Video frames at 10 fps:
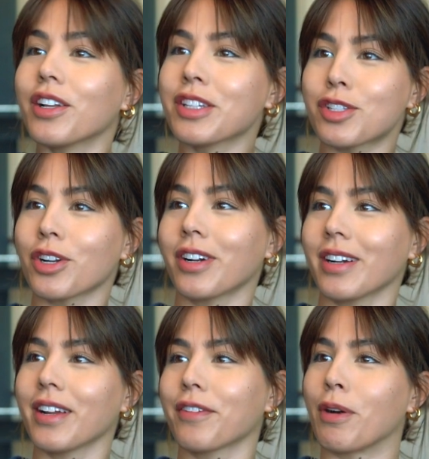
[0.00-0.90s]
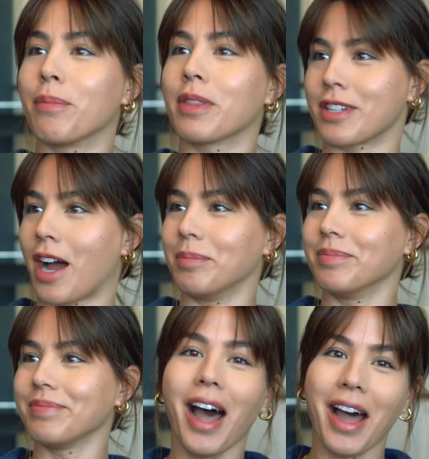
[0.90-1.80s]
Let's start from the top.
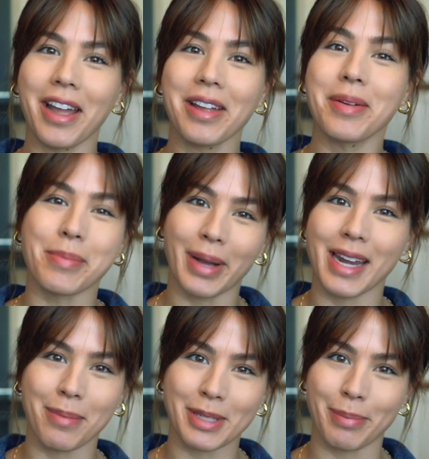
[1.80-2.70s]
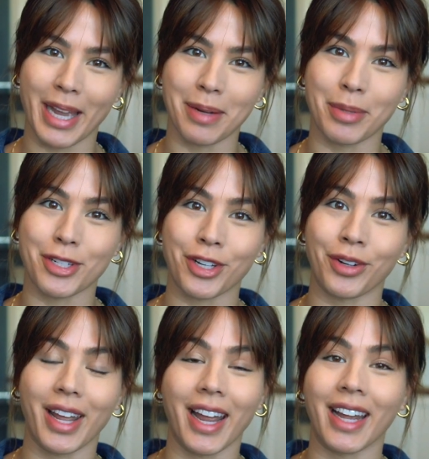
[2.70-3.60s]
Hi, my name is Megan
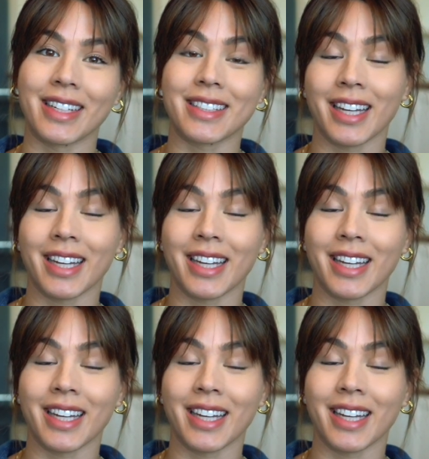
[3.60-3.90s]
Batoon, and